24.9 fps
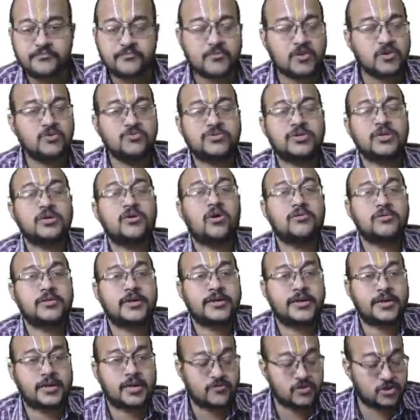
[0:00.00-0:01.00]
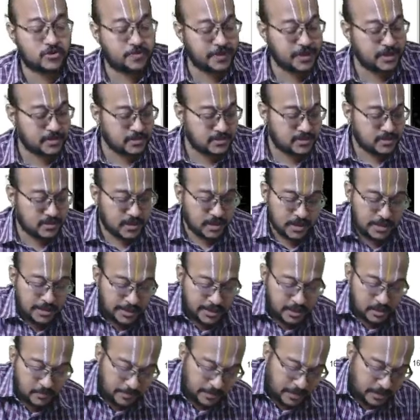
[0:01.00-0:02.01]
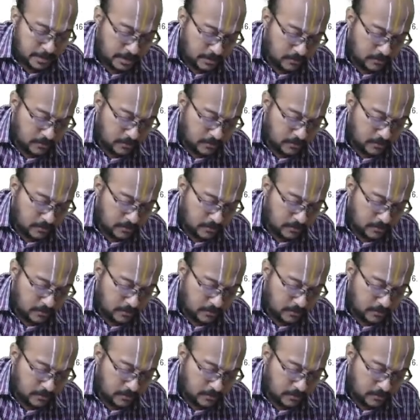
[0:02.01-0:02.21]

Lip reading: Using all the data, which means earlier beta